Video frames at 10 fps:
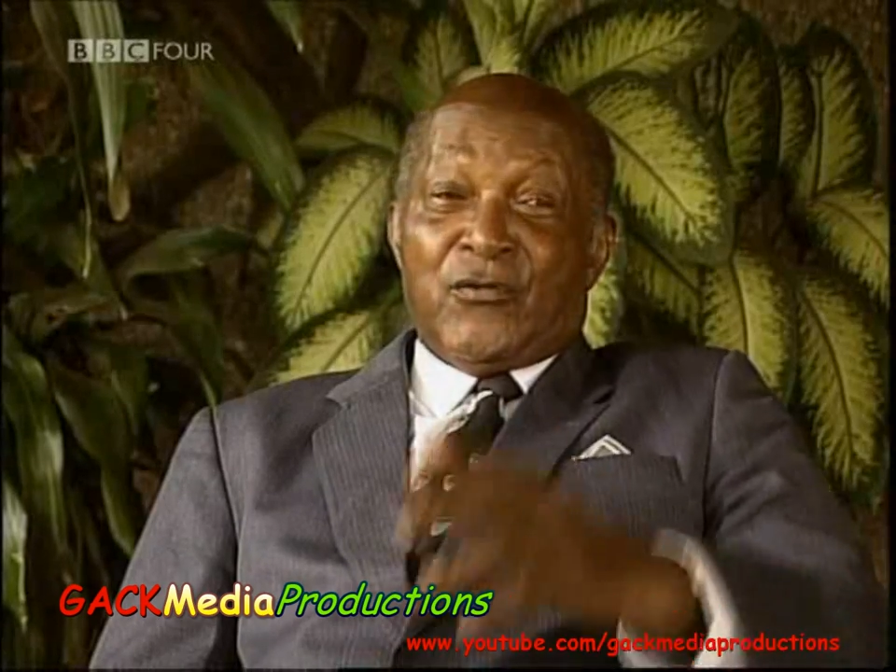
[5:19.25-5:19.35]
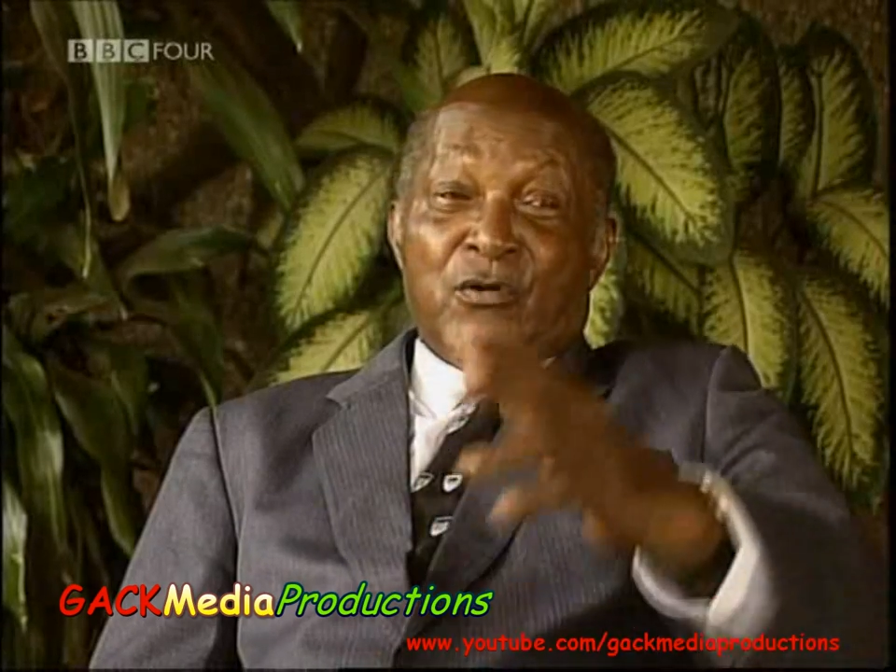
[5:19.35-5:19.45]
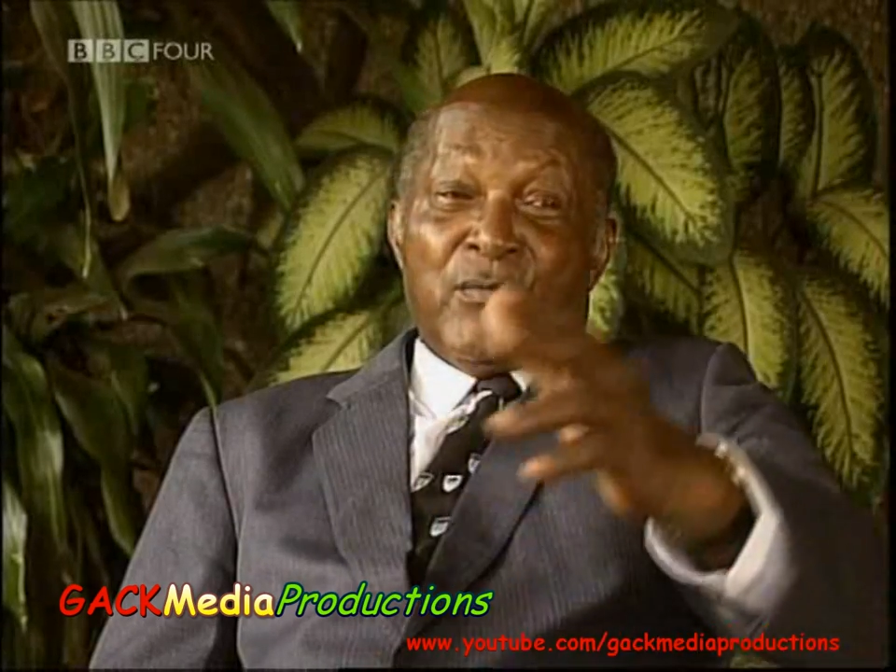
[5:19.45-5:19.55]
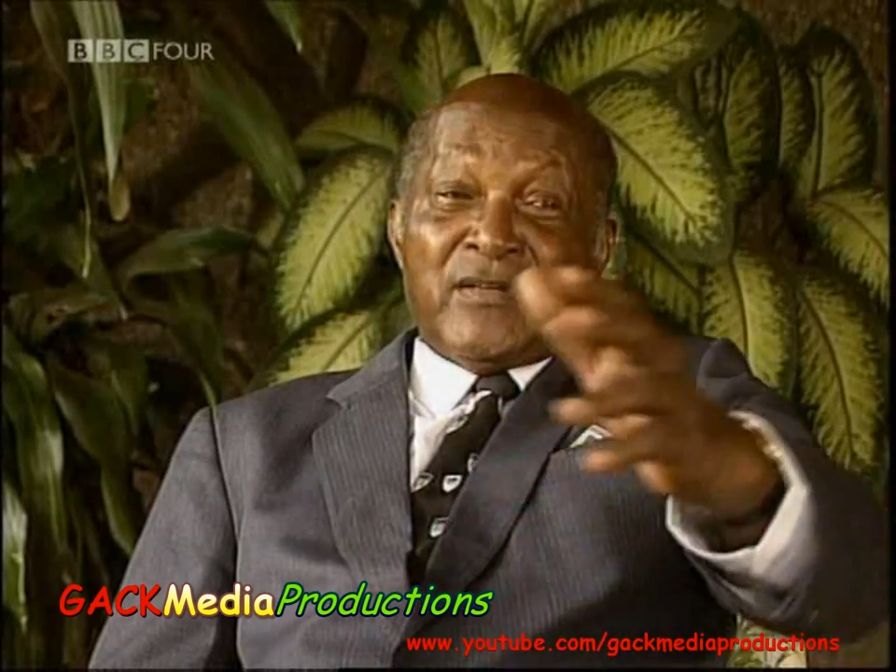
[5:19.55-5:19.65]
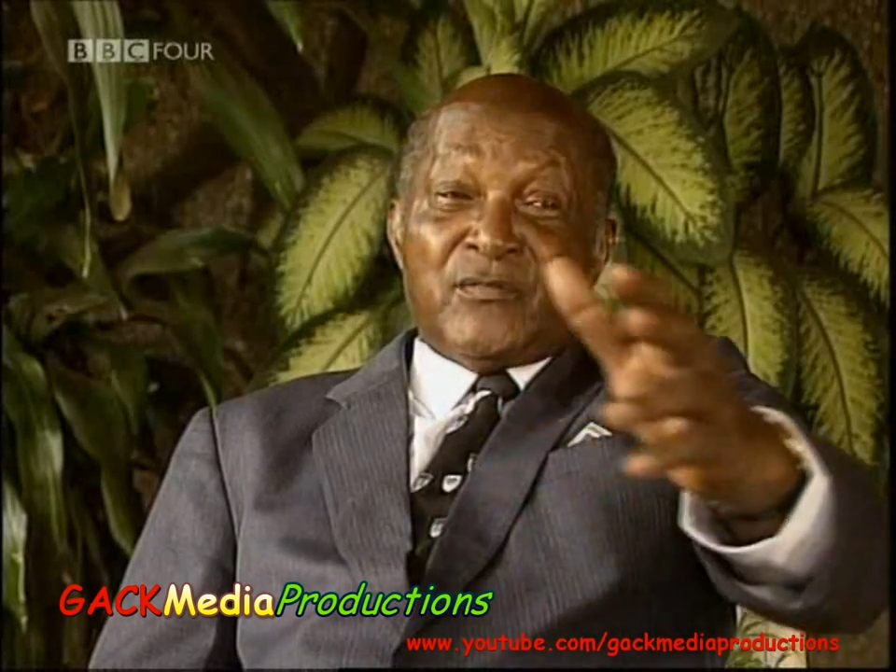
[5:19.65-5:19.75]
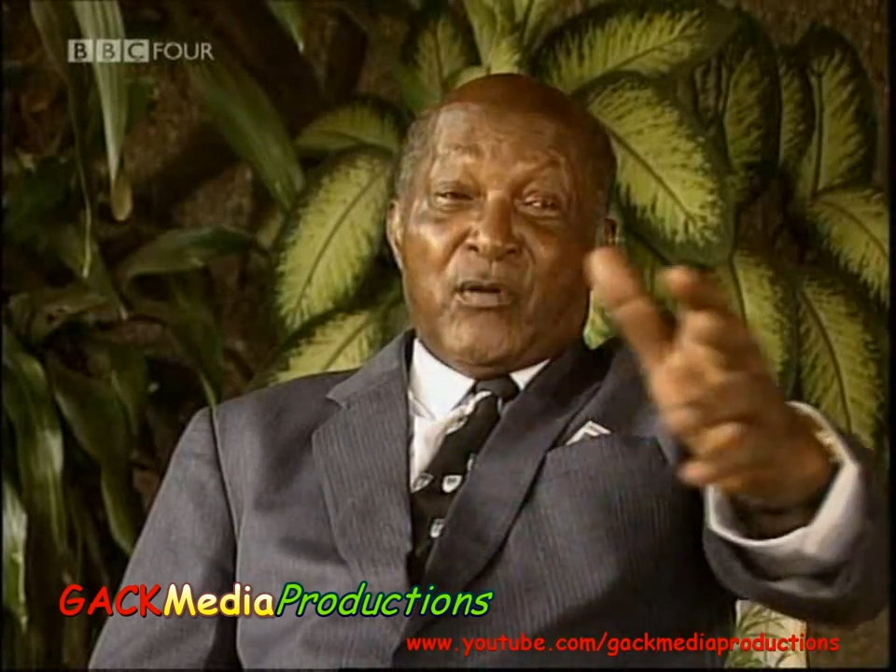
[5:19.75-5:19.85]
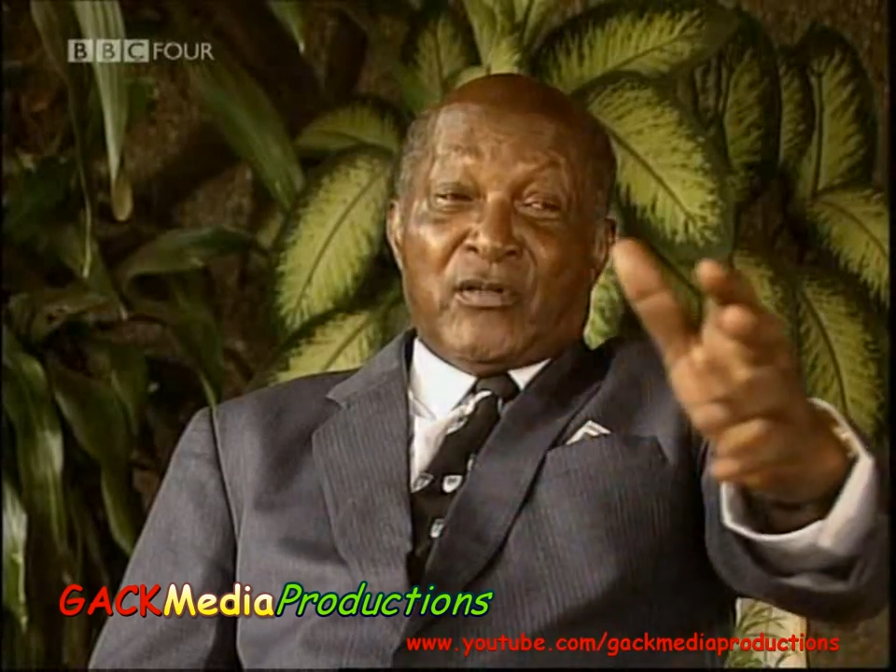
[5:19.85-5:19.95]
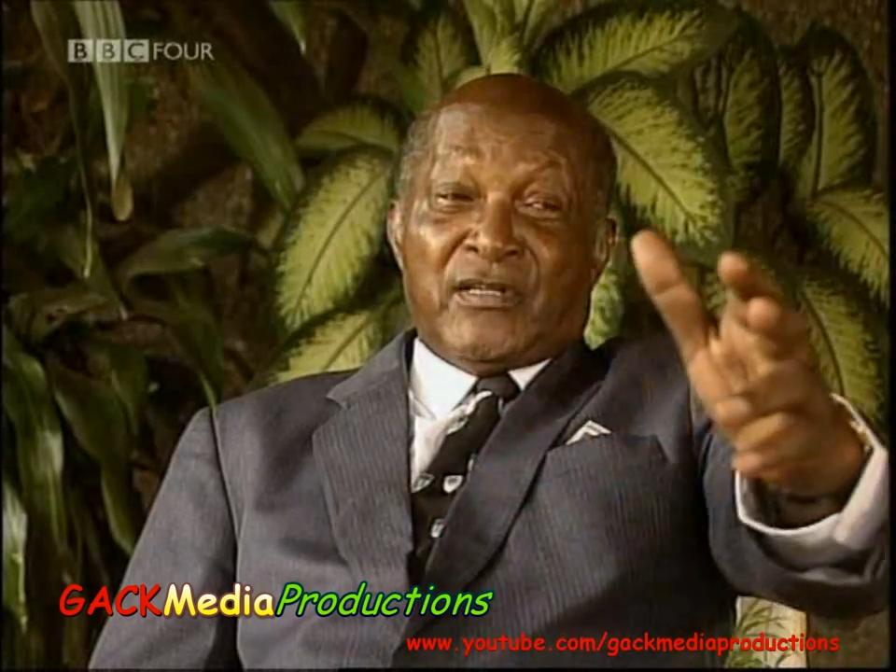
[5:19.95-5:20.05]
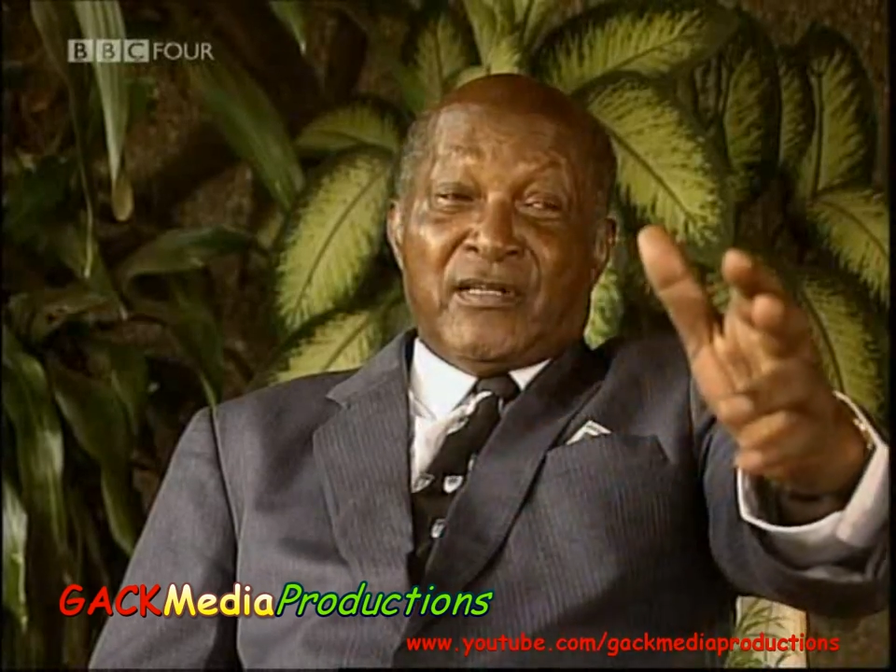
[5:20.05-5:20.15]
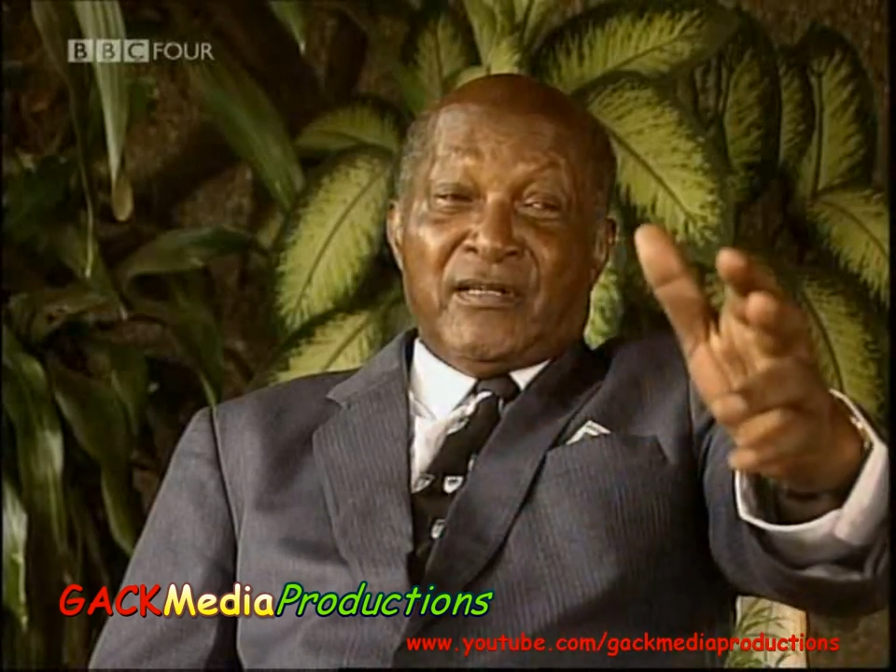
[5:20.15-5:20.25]
Nkrumah's
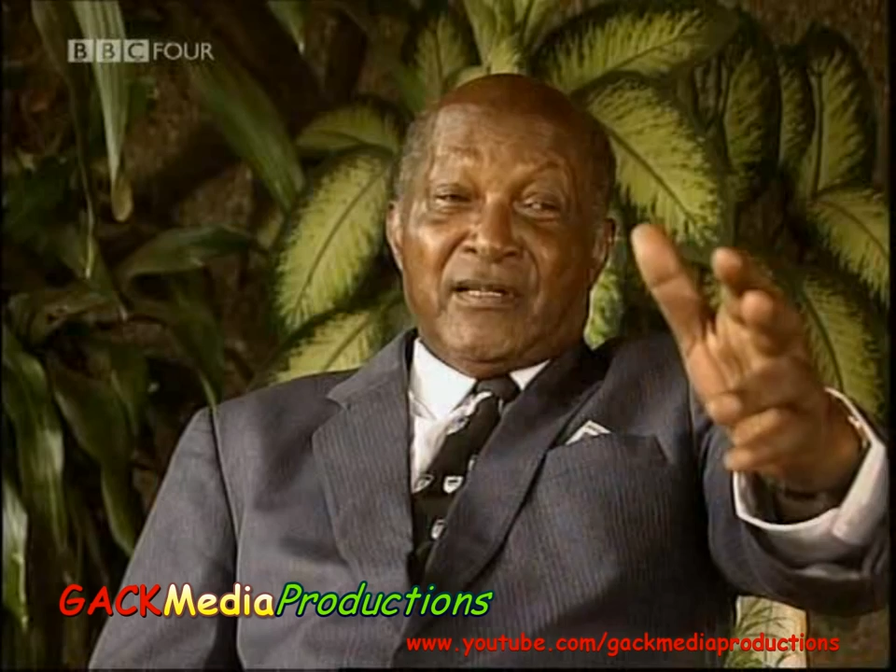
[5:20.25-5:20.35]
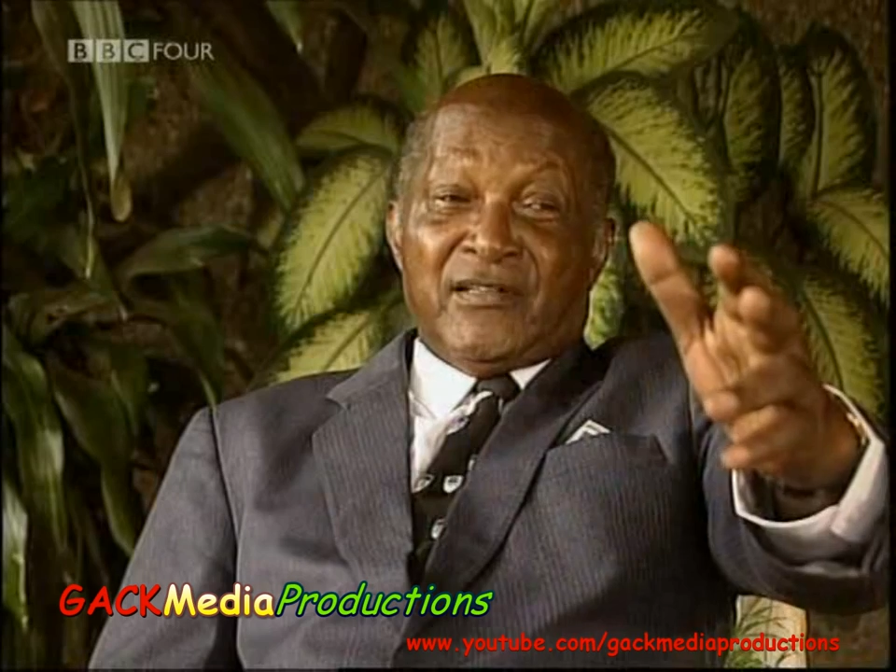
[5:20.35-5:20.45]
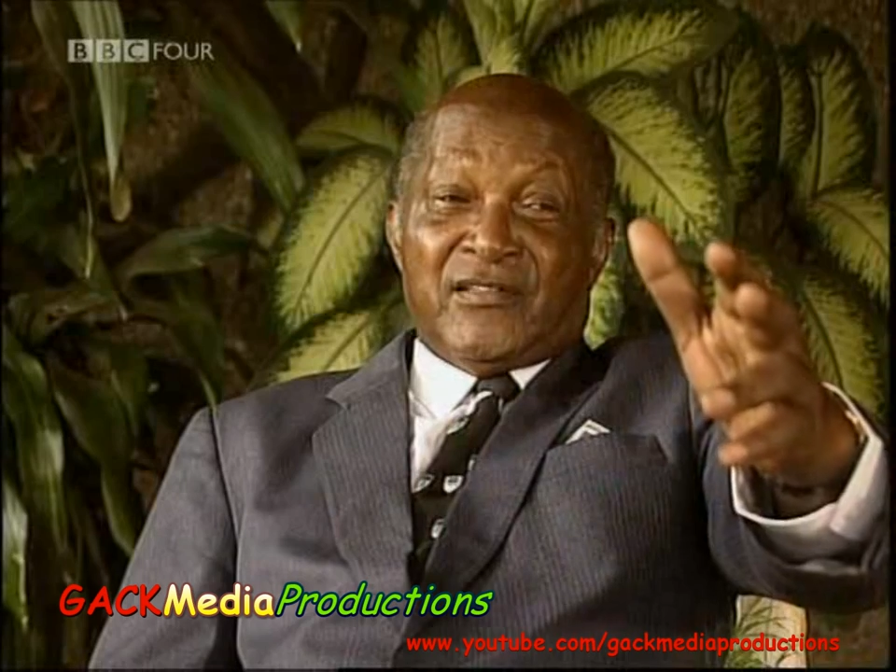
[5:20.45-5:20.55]
body